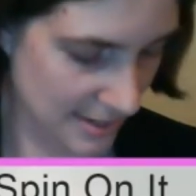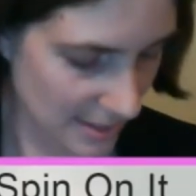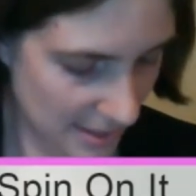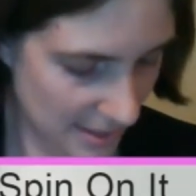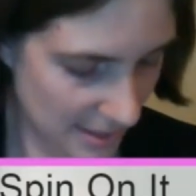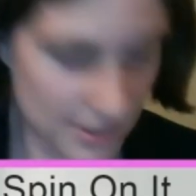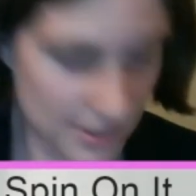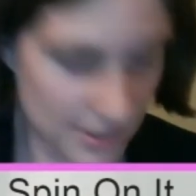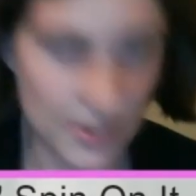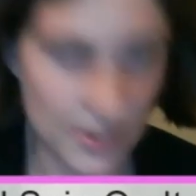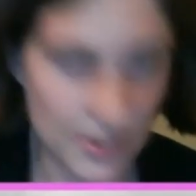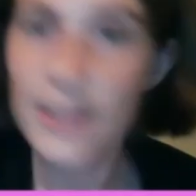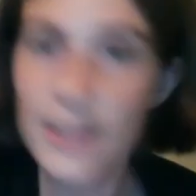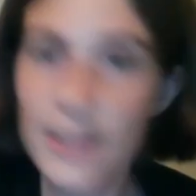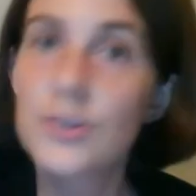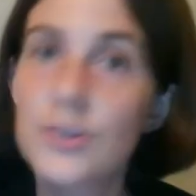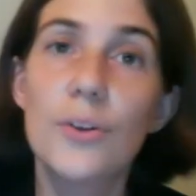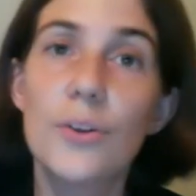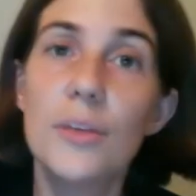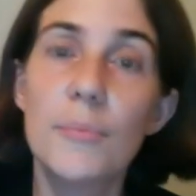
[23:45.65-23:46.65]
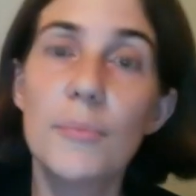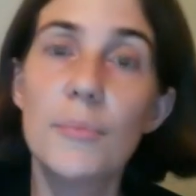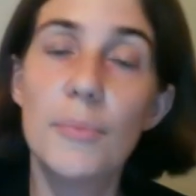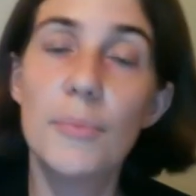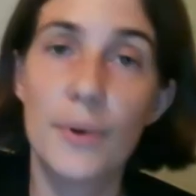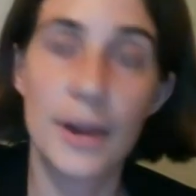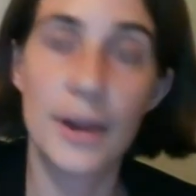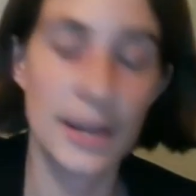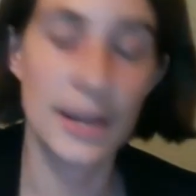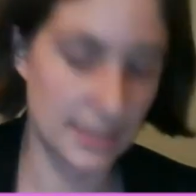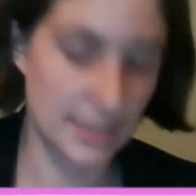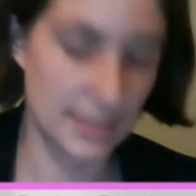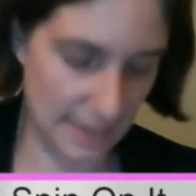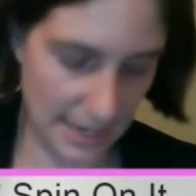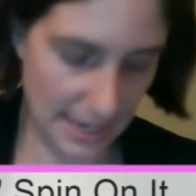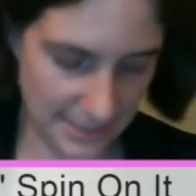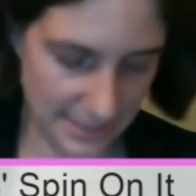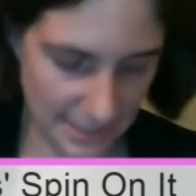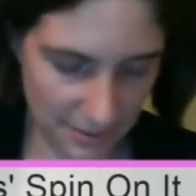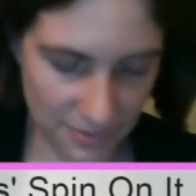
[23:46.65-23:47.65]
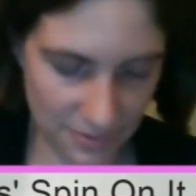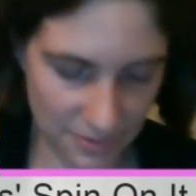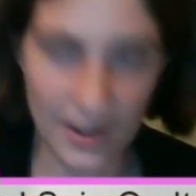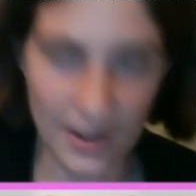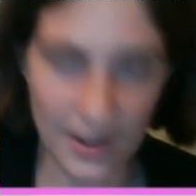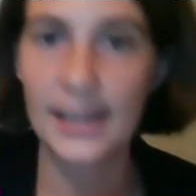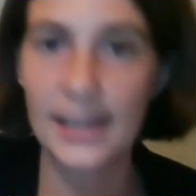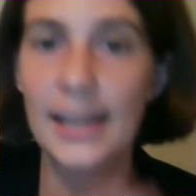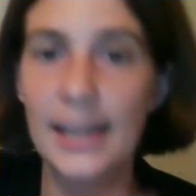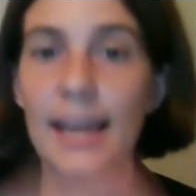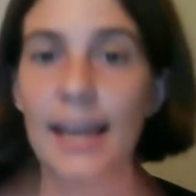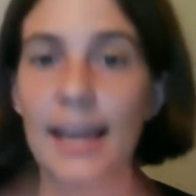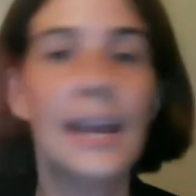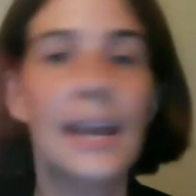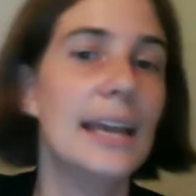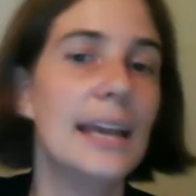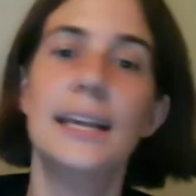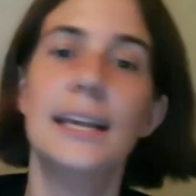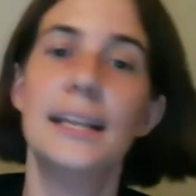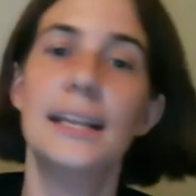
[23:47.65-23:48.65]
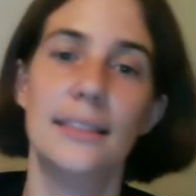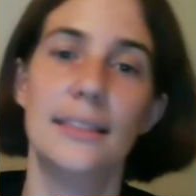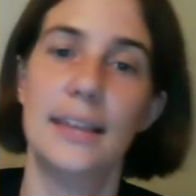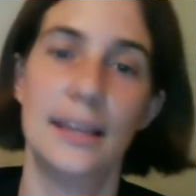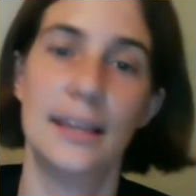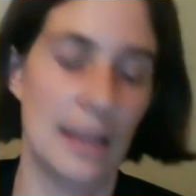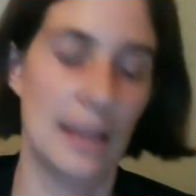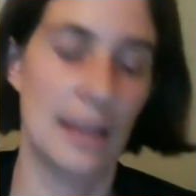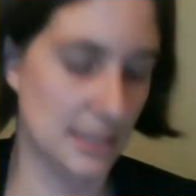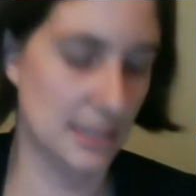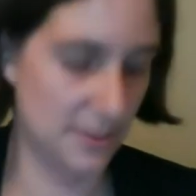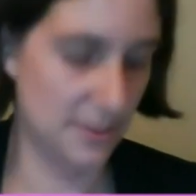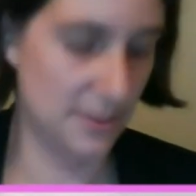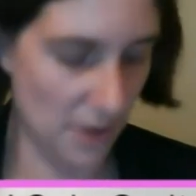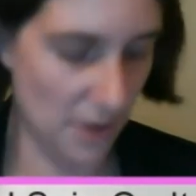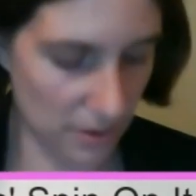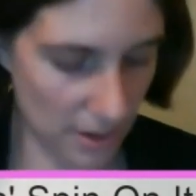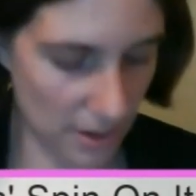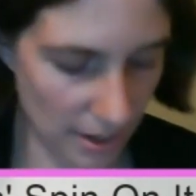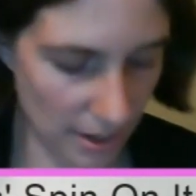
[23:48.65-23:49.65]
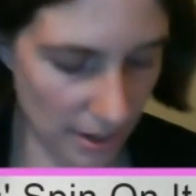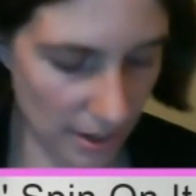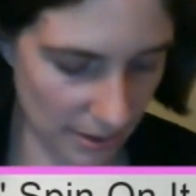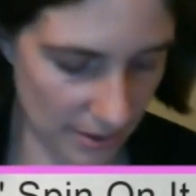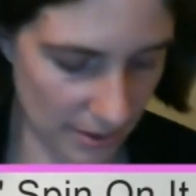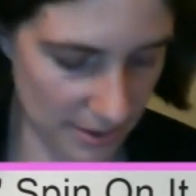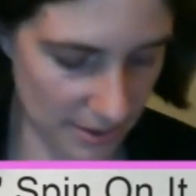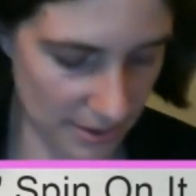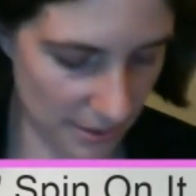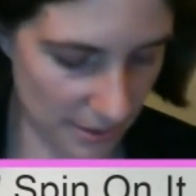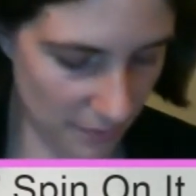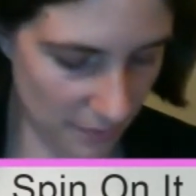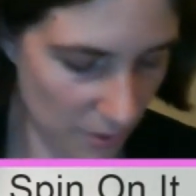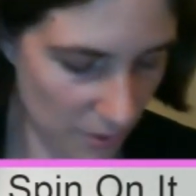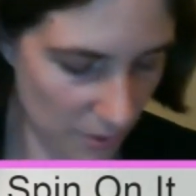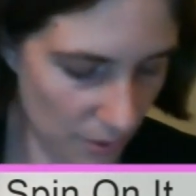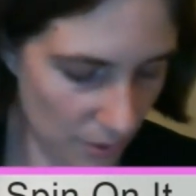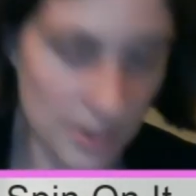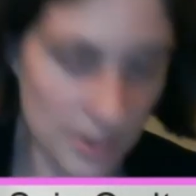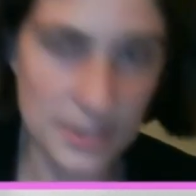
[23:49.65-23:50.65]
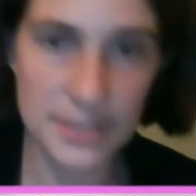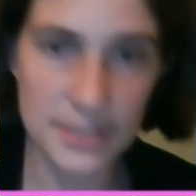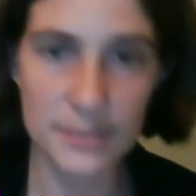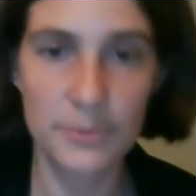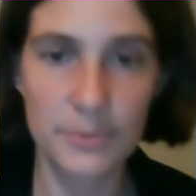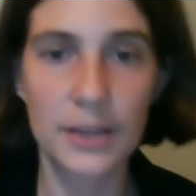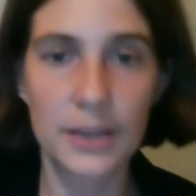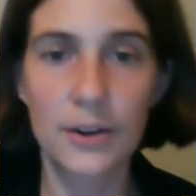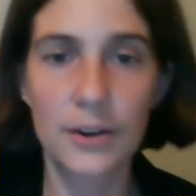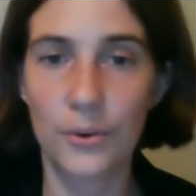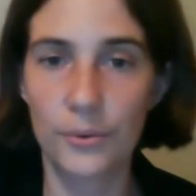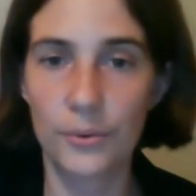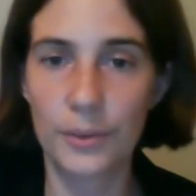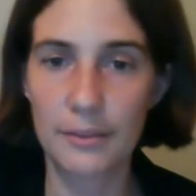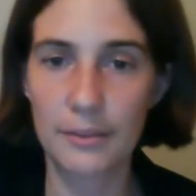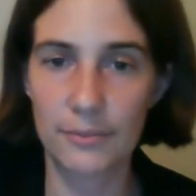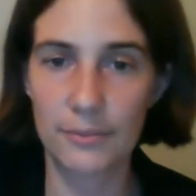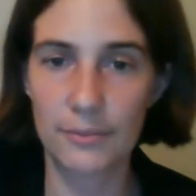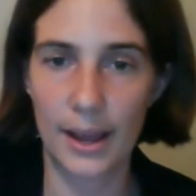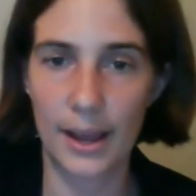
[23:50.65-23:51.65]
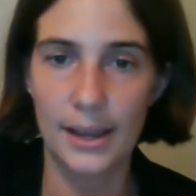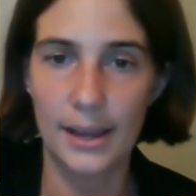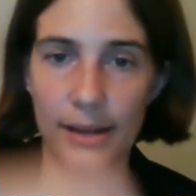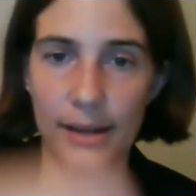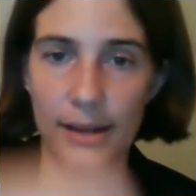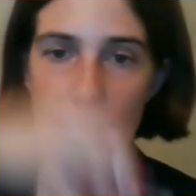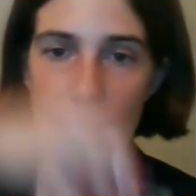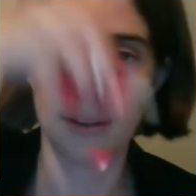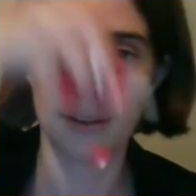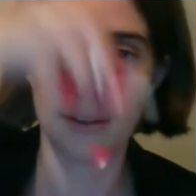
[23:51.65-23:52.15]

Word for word: So I told the boys, I said, find anything that's fall colors. Of course, we can only find